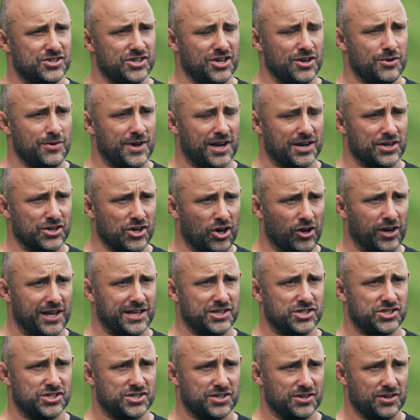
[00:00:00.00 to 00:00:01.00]
Do you
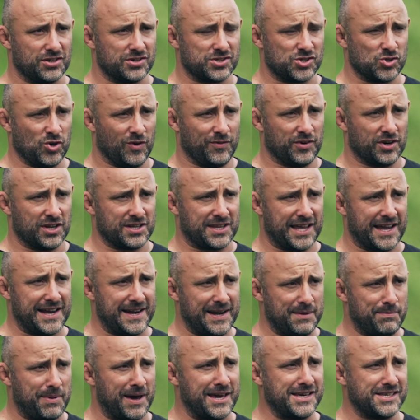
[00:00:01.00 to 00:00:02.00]
acknowledge, sort of on a
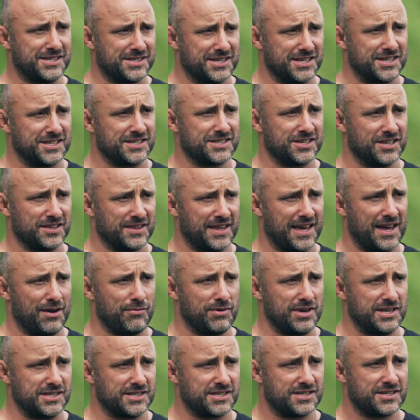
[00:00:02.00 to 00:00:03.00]
daily basis, that
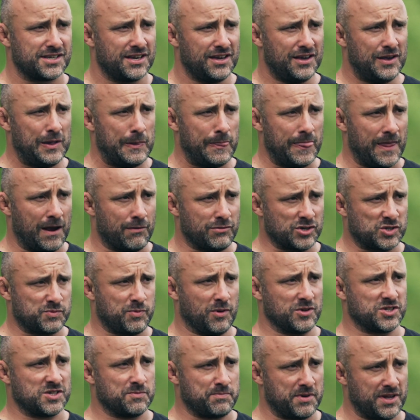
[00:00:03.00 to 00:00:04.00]
there is a
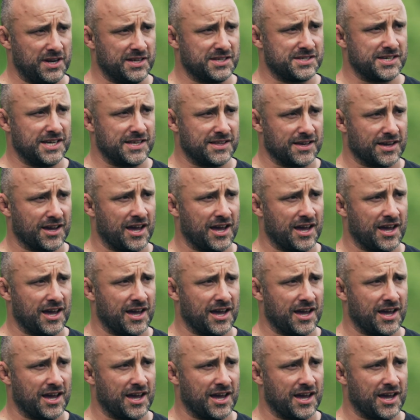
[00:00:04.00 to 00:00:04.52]
responsibility that